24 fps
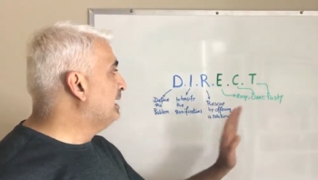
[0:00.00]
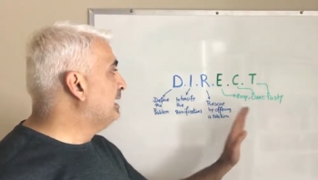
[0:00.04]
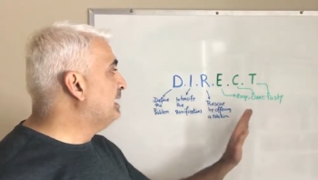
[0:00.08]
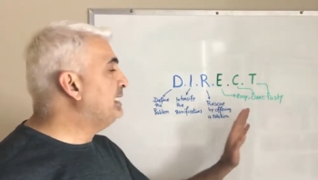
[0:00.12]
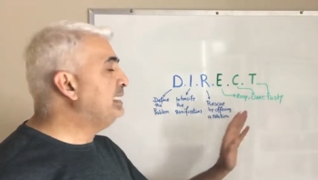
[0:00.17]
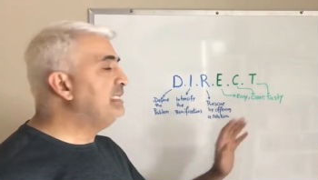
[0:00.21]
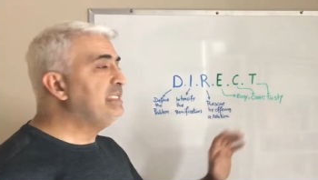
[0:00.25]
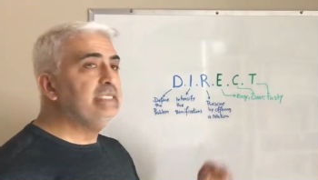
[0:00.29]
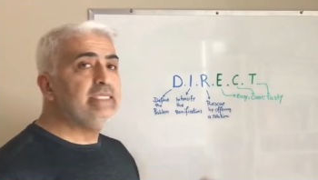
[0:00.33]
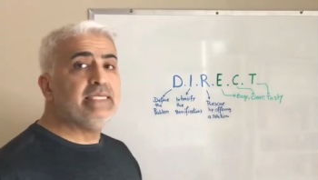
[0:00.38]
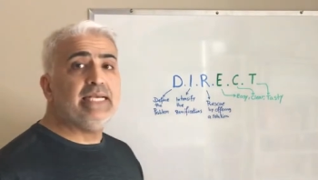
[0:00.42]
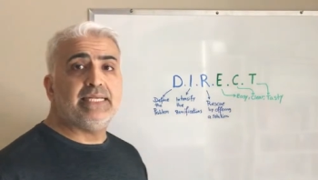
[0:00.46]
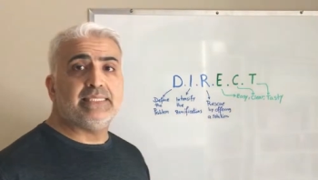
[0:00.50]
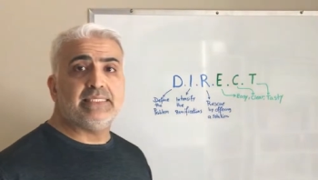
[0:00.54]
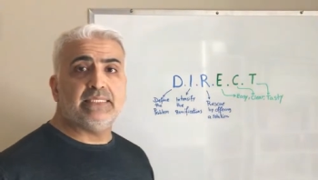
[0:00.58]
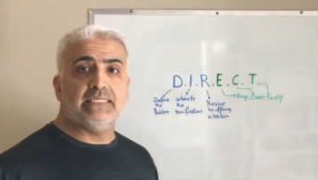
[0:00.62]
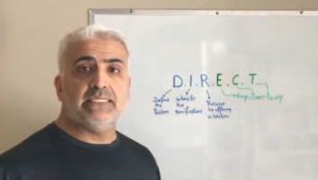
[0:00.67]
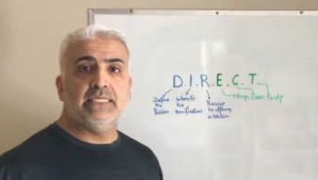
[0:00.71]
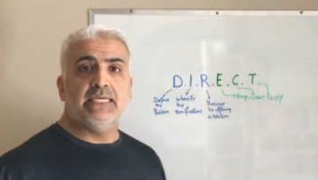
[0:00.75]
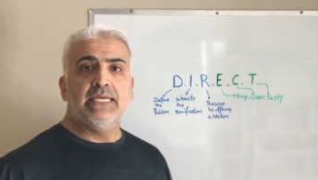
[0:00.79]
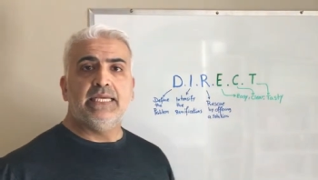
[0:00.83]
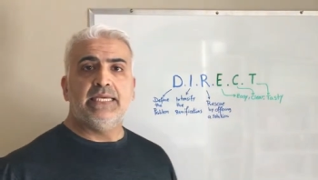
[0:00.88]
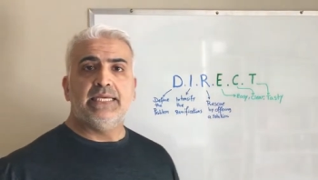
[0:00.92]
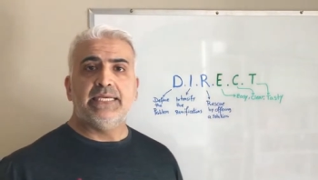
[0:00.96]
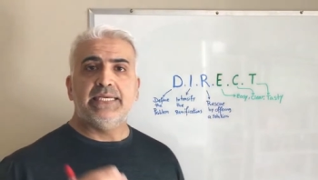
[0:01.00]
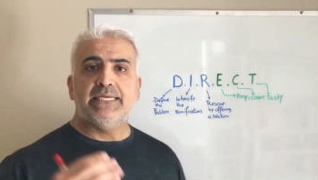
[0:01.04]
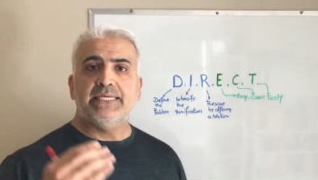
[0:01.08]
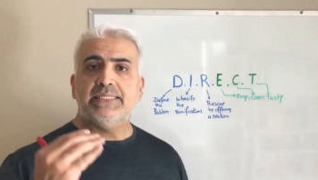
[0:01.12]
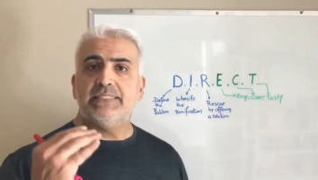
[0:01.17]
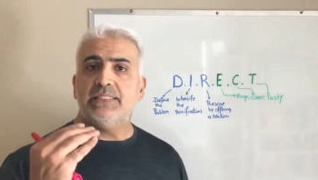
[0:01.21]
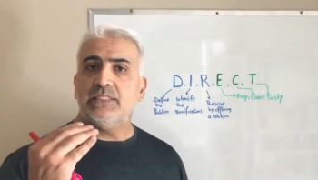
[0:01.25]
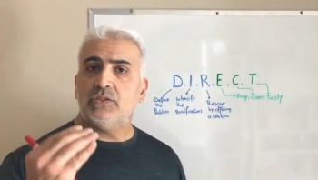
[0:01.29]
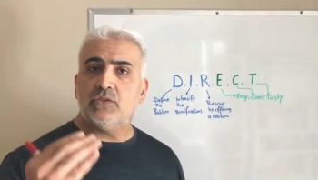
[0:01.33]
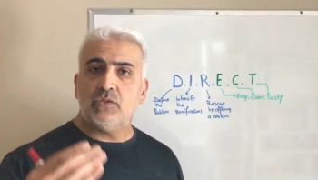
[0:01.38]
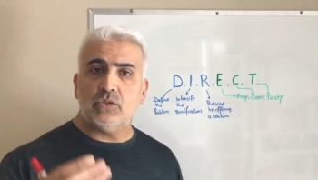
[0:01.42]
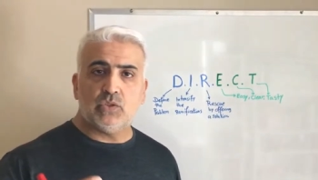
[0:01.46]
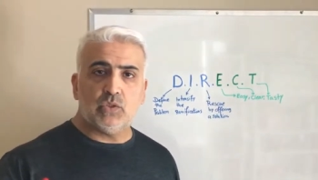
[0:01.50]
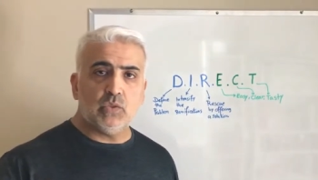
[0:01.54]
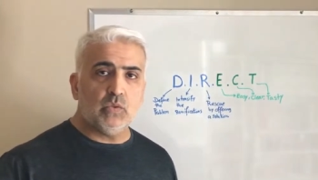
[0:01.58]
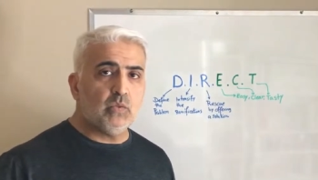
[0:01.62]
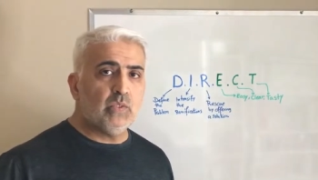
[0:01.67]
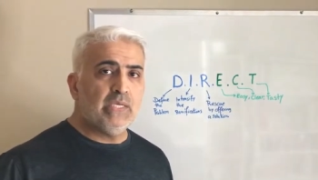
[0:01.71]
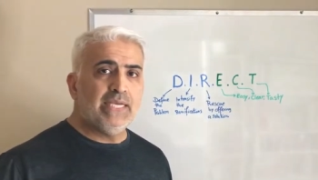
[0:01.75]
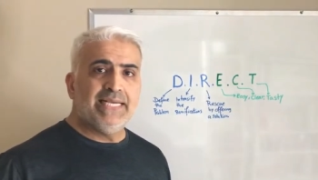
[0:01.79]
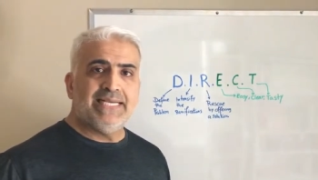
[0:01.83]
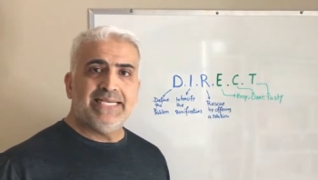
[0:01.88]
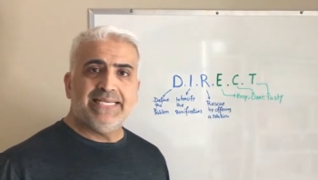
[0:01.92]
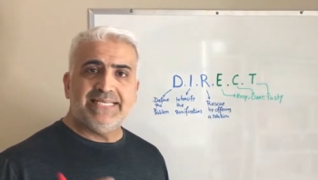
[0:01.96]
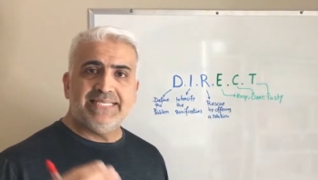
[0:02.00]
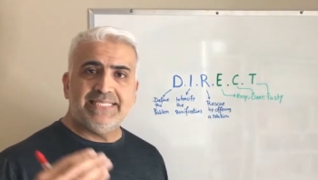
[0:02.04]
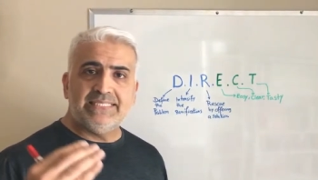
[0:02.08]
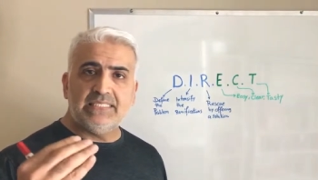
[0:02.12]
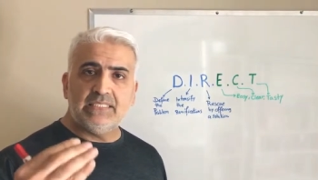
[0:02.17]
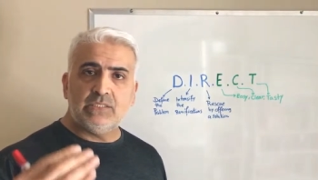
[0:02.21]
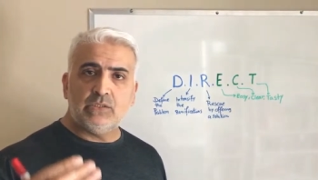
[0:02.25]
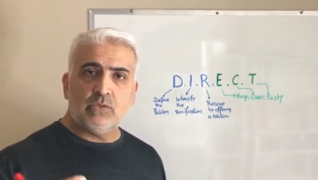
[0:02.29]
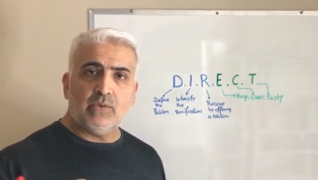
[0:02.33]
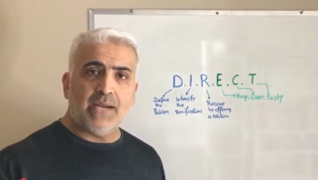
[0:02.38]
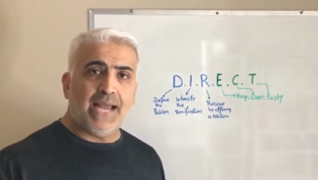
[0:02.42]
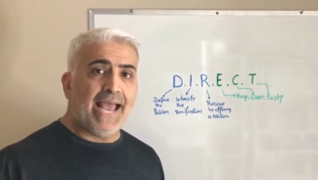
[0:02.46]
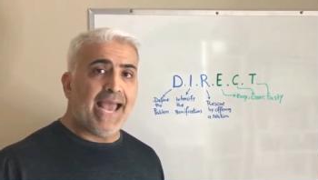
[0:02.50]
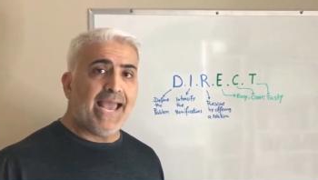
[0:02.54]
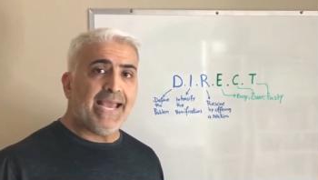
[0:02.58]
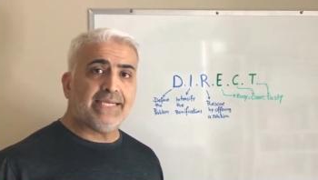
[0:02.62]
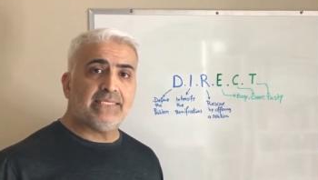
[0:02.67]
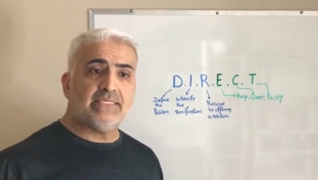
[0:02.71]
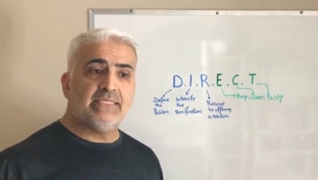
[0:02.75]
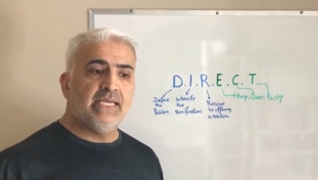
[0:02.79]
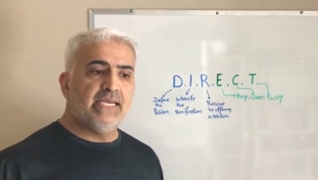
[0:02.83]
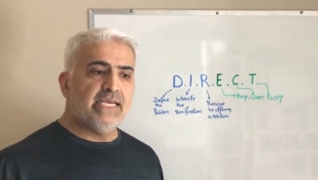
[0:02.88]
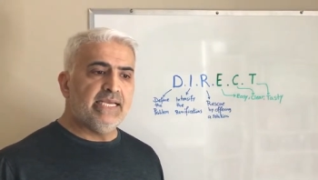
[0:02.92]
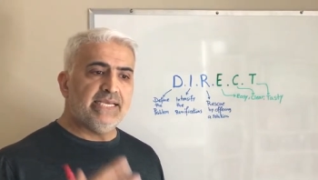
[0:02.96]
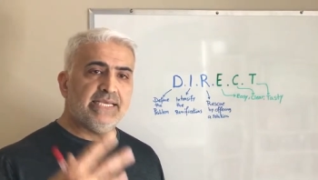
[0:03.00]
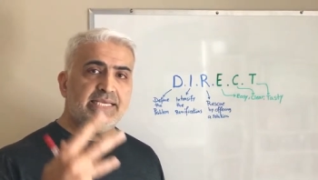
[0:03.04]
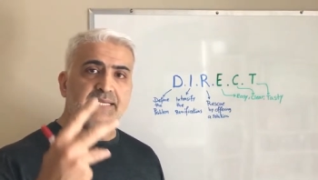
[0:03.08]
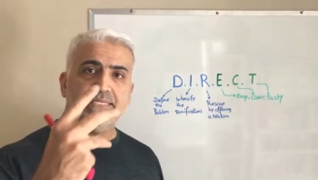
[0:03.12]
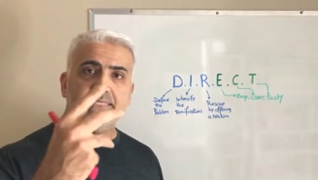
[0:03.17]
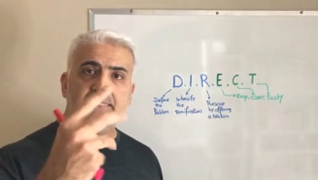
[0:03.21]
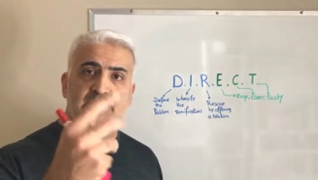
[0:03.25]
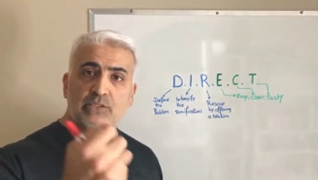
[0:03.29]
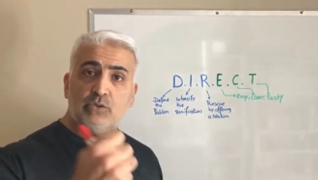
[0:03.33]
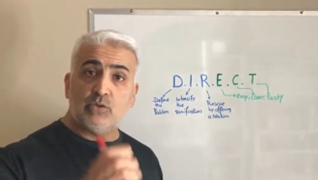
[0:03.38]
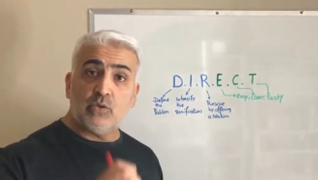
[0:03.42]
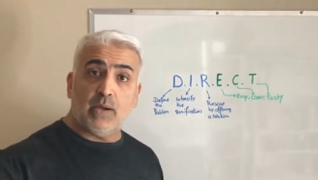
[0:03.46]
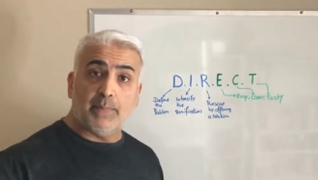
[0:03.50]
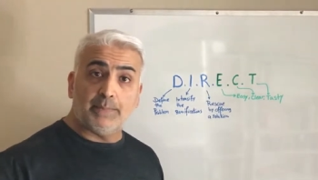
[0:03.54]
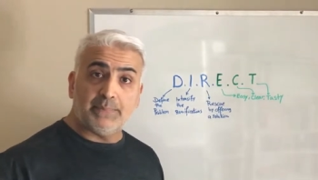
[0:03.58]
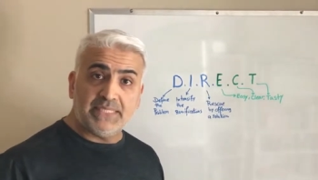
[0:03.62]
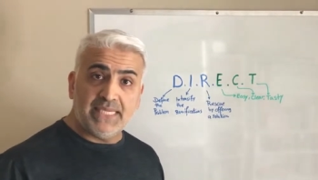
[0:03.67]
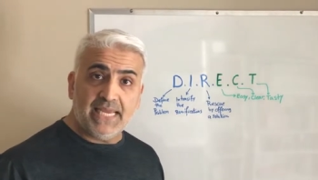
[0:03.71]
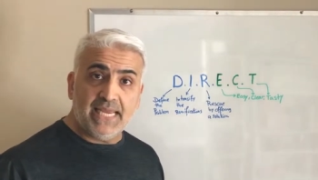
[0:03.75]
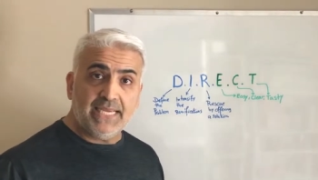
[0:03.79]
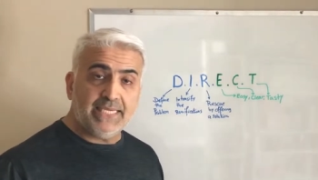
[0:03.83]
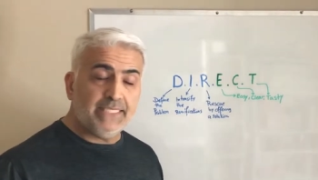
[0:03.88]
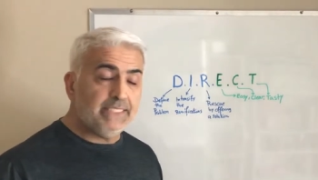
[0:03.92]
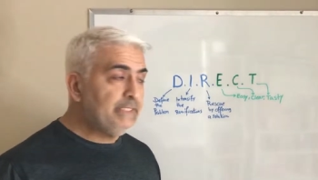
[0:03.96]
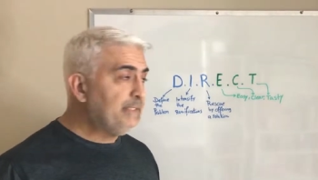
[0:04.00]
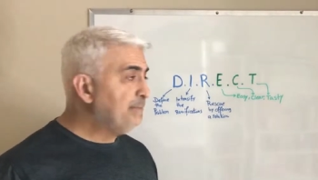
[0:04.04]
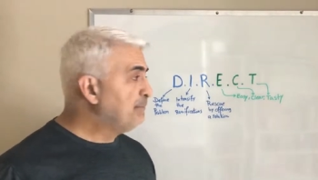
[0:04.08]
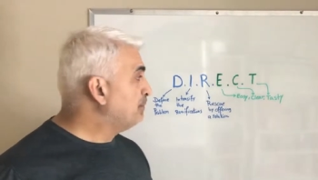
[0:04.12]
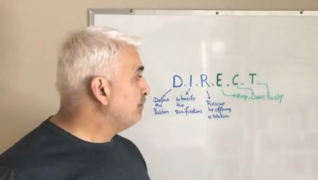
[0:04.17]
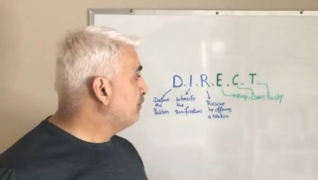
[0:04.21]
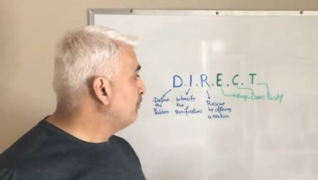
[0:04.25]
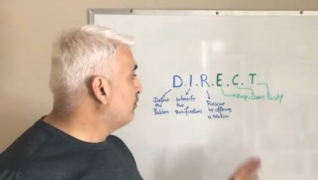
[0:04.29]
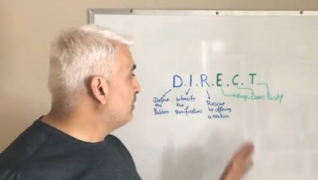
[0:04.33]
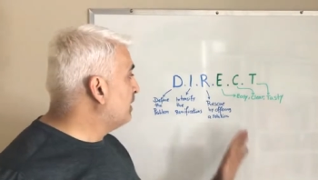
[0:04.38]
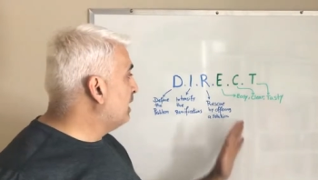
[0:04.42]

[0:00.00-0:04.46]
Easy as in easy to do, easy to act, easy to obtain.